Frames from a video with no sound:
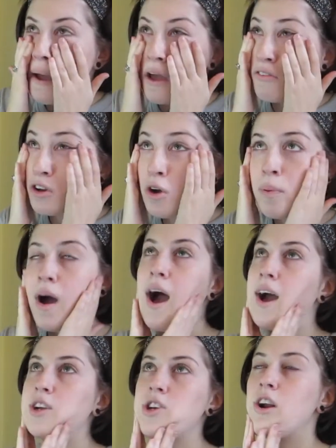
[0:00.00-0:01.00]
if you don't put
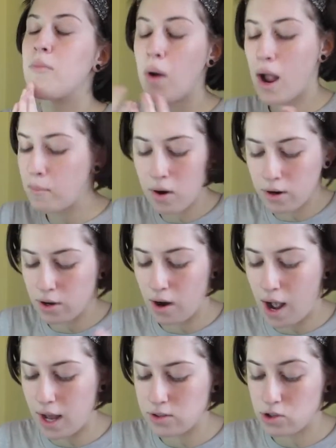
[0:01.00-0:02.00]
eyeshadow primer on your
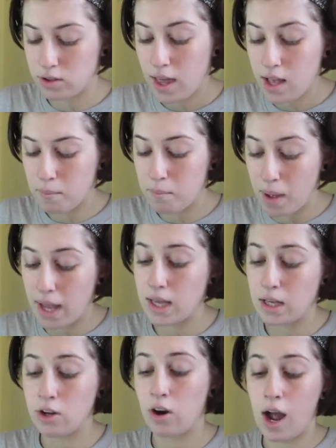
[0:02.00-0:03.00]
eyes, you're like
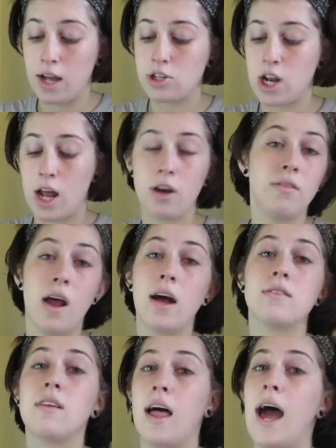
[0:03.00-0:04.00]
begging your eyeshadow
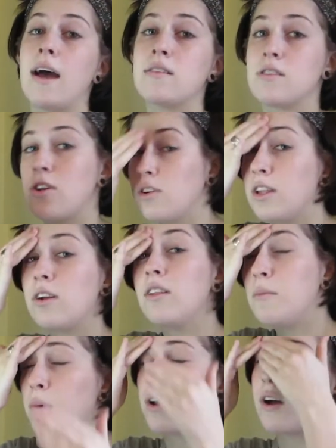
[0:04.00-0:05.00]
not to last. Like, you're
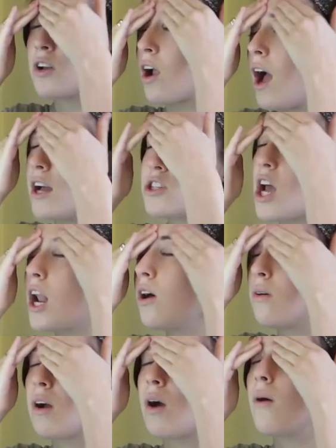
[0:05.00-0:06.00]
literally putting on your
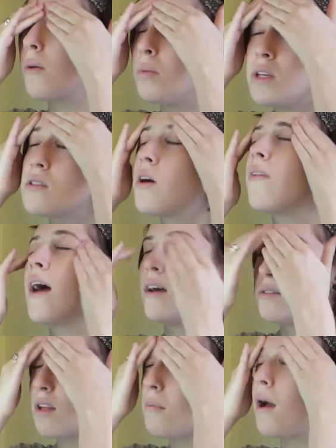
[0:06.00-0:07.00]
eyeshadow and going, please don't
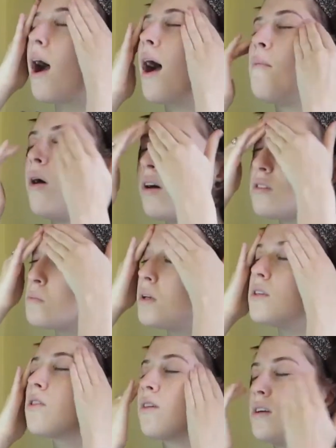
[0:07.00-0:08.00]
last on my eyeballs.
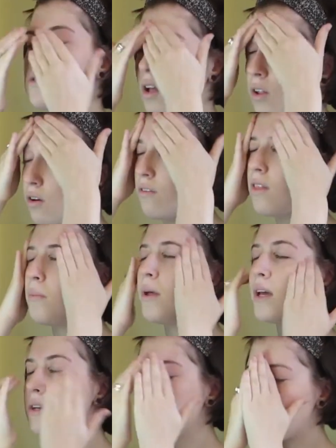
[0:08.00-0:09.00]
Please crease all over the
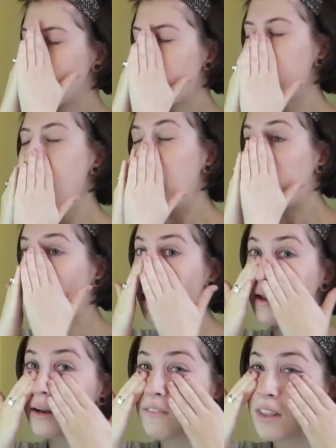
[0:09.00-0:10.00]
place. Bro, I
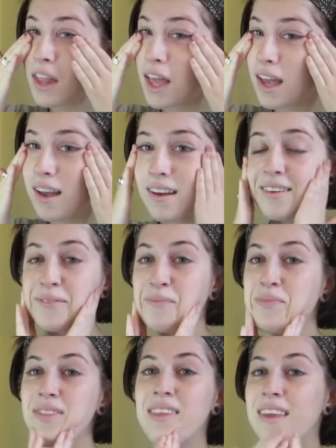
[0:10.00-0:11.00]
didn't even like
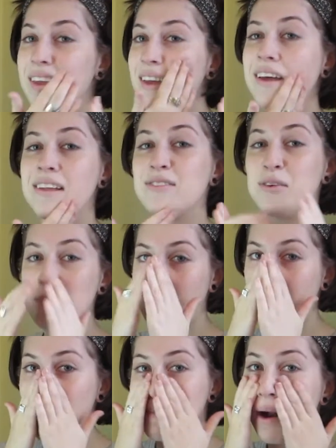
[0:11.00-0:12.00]
do my
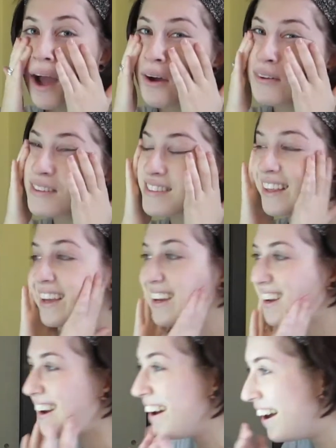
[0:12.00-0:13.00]
eyebrows. Like,
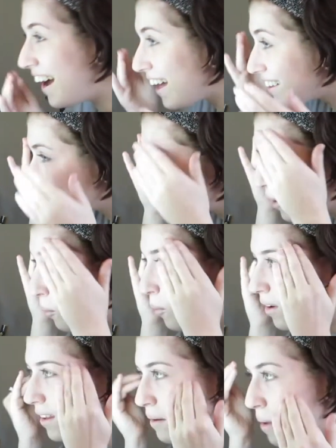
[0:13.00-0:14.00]
I look like a
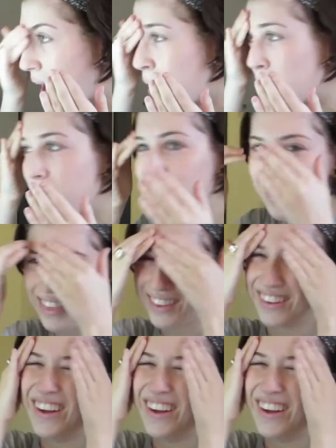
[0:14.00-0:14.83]
woolly mammoth.